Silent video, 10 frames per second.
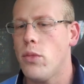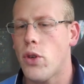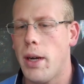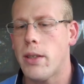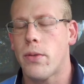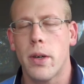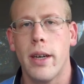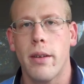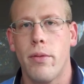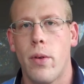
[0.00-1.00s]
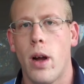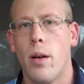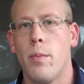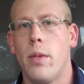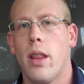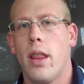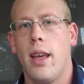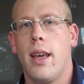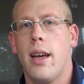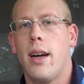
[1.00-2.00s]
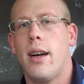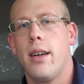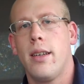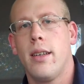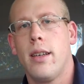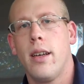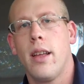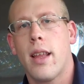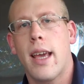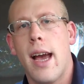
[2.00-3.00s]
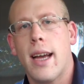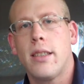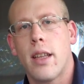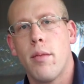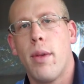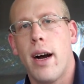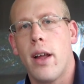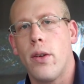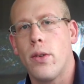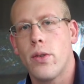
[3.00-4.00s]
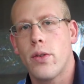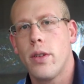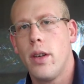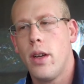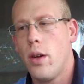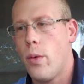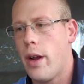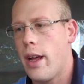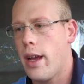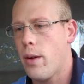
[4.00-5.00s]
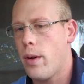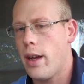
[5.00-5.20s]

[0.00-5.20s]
transferring from the keg to the bottles when I